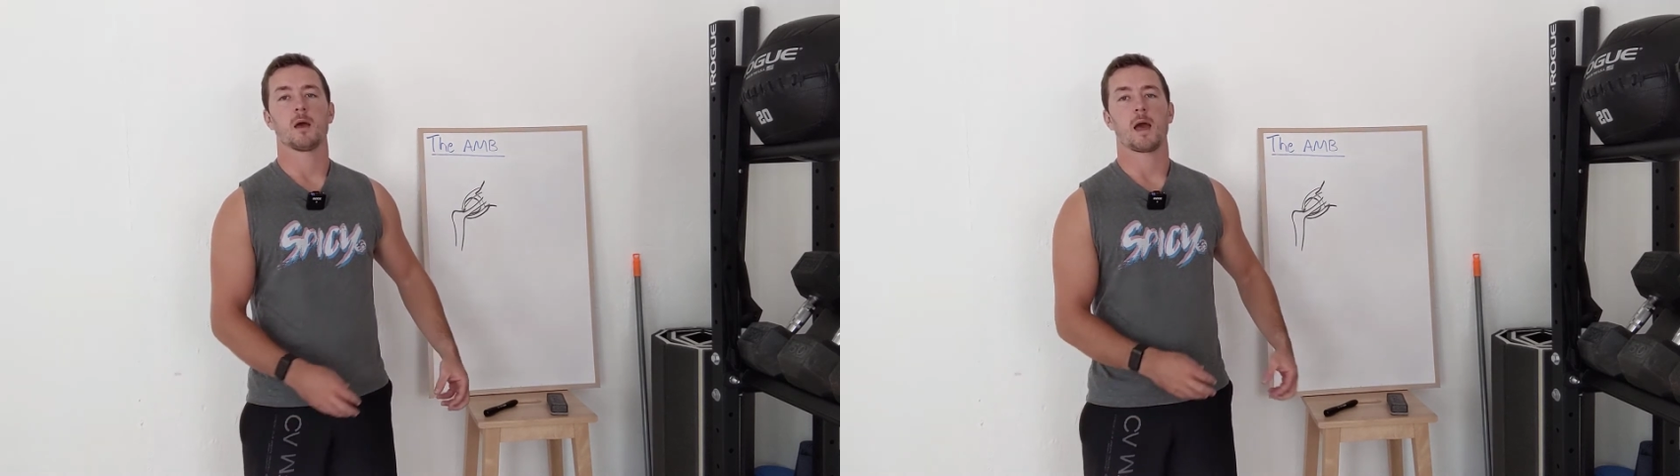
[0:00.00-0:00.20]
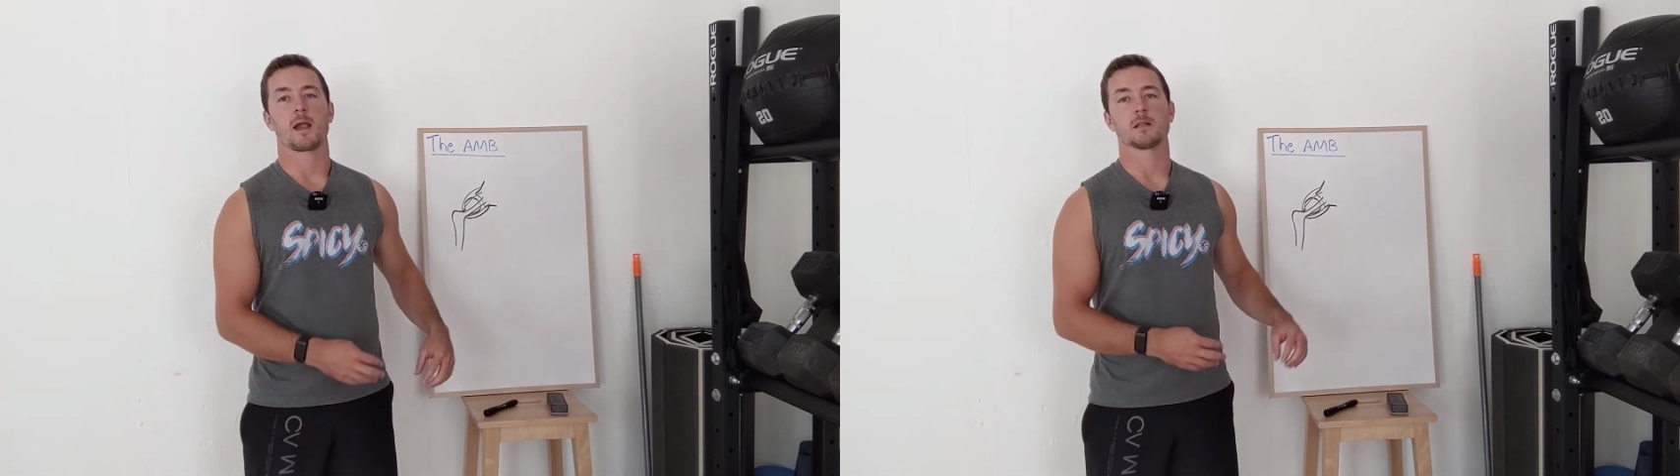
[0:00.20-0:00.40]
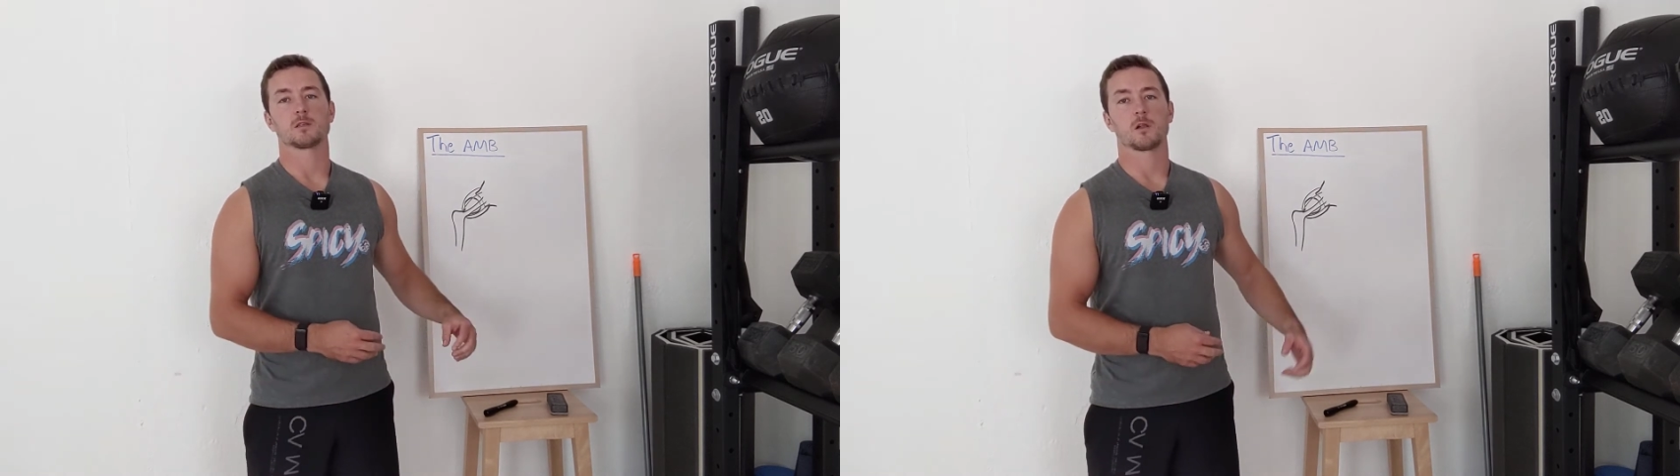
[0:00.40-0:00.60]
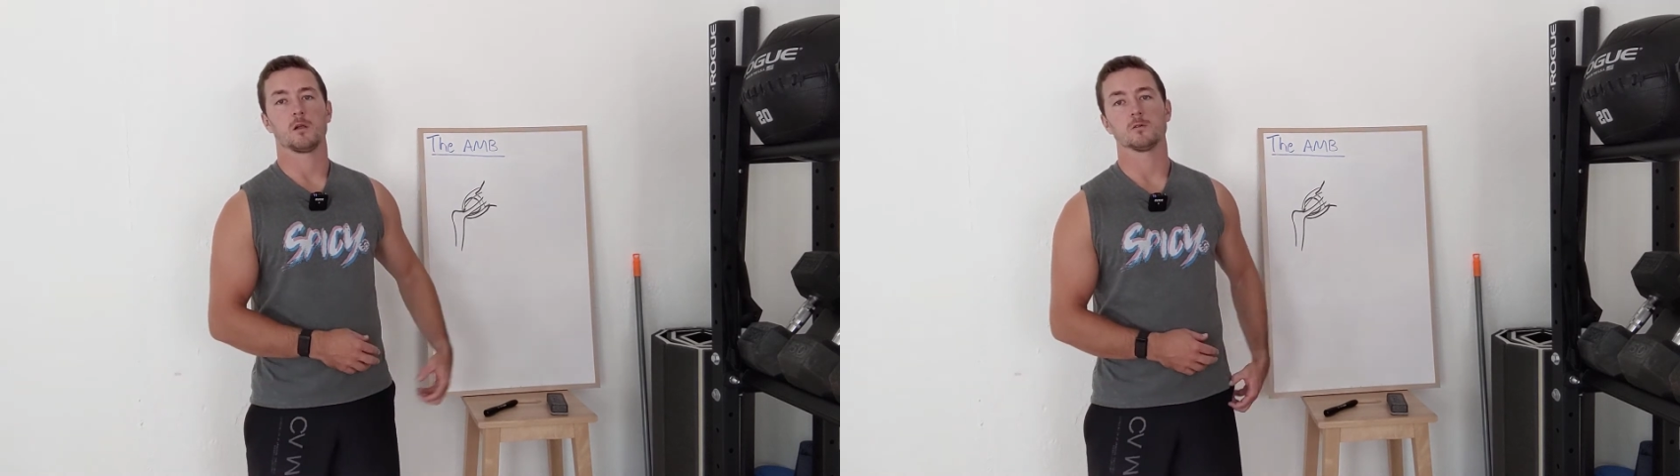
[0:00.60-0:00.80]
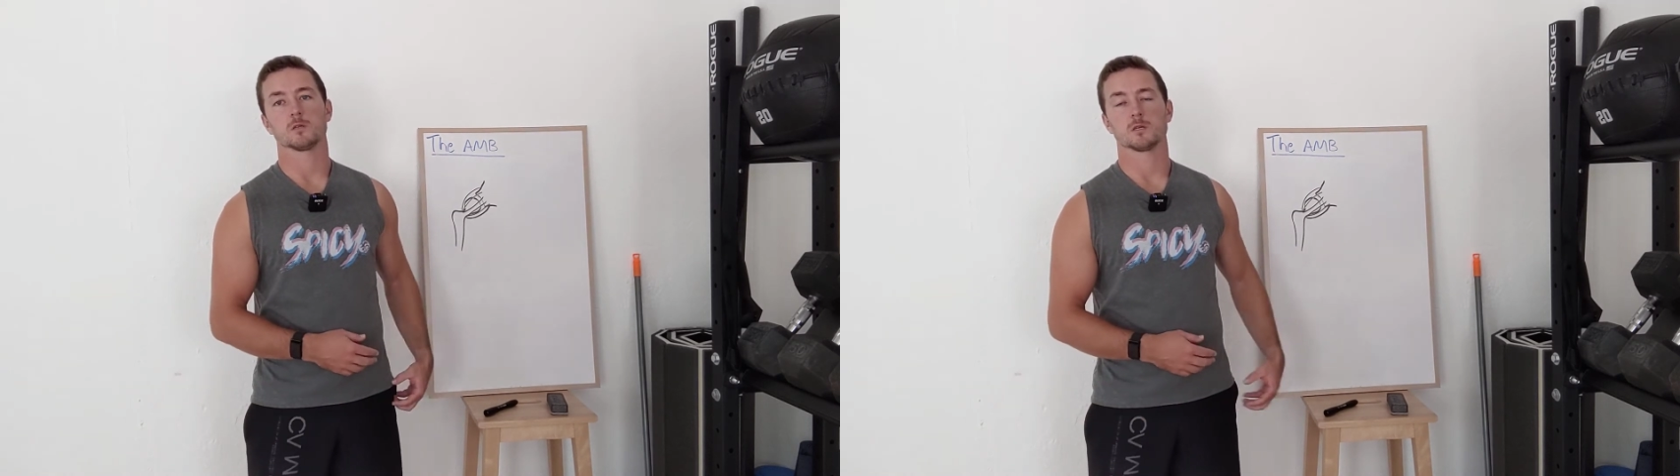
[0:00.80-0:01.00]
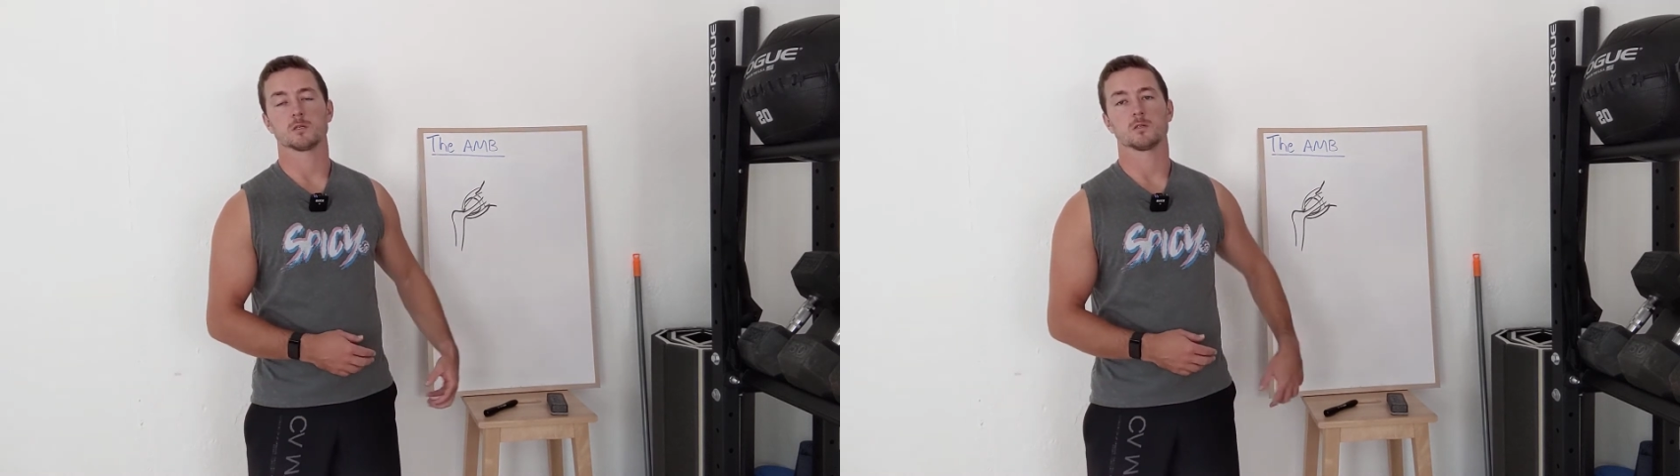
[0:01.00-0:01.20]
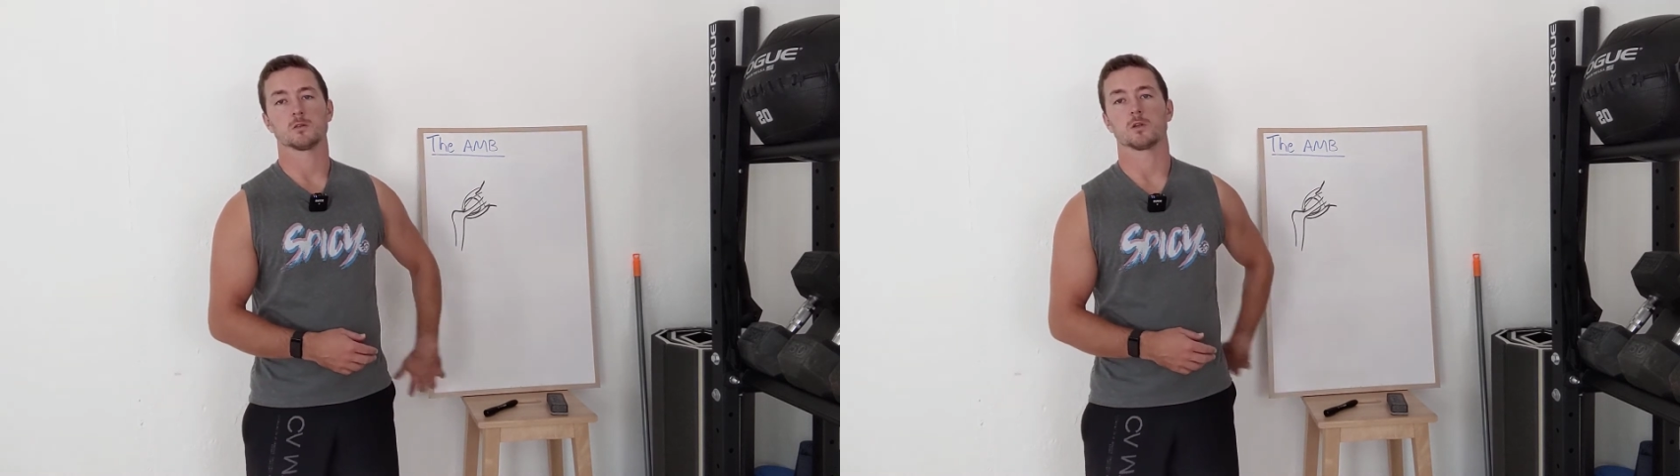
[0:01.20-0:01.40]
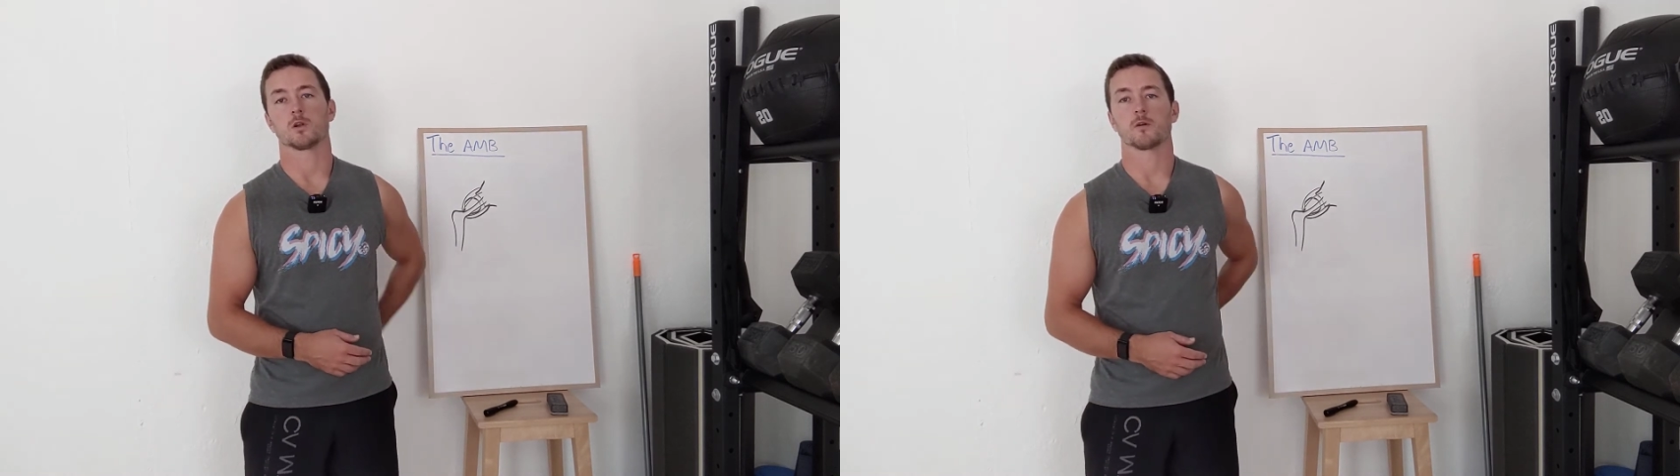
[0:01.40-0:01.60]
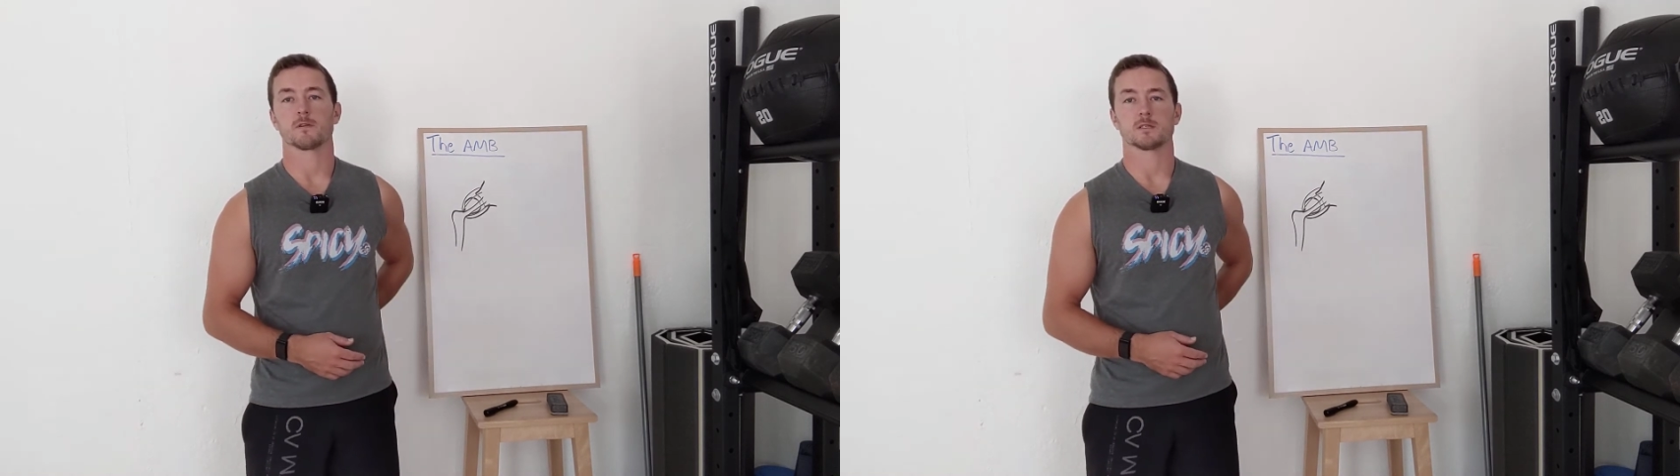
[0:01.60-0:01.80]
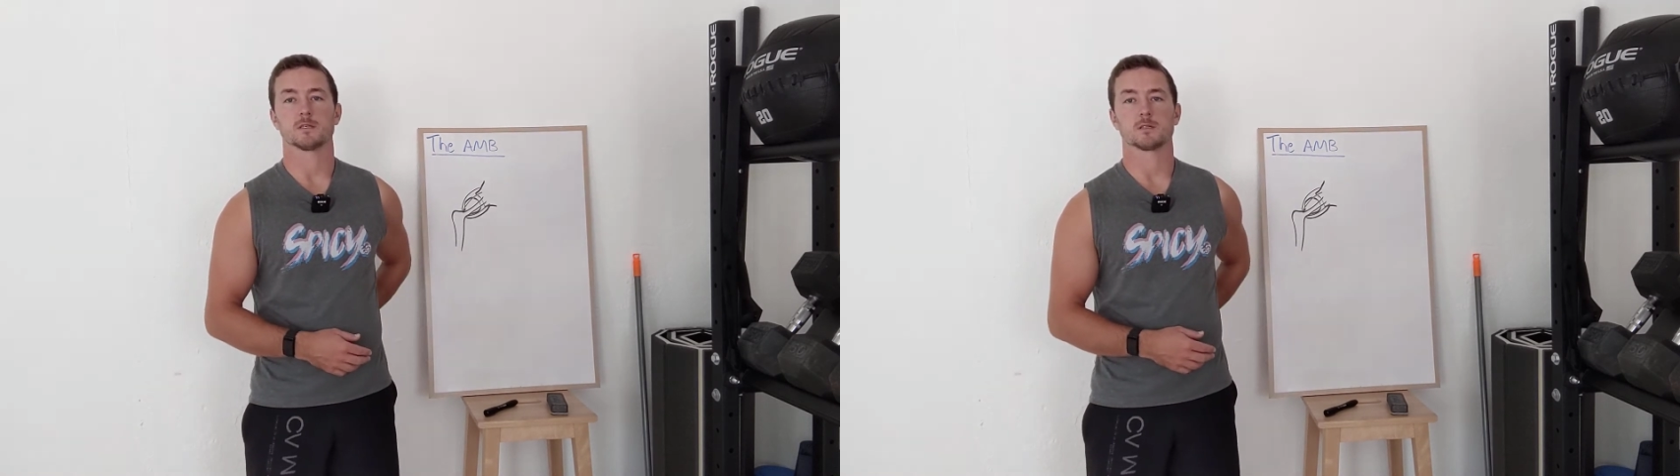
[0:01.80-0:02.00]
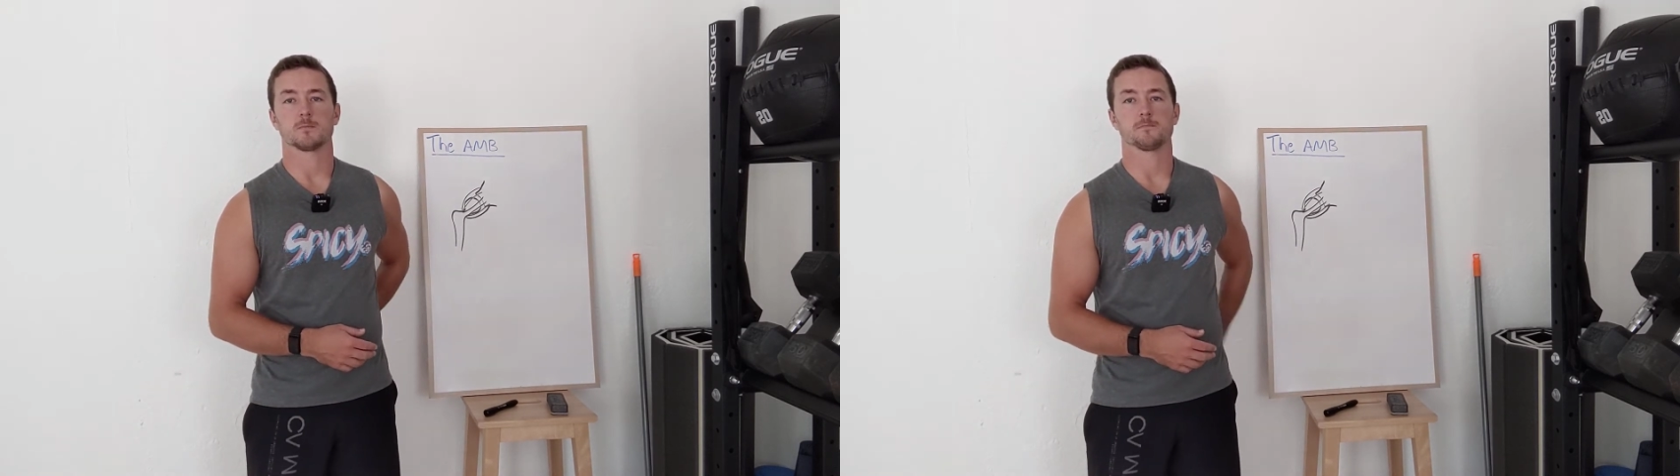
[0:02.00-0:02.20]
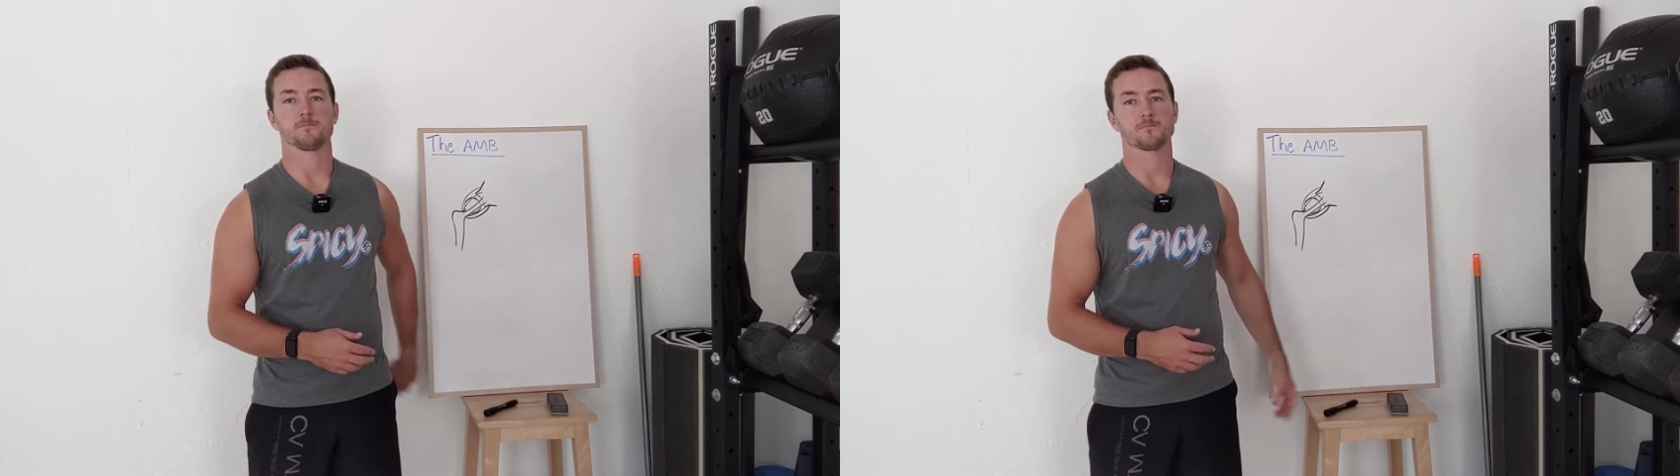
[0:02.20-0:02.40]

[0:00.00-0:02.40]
and it's closest to the nervous system.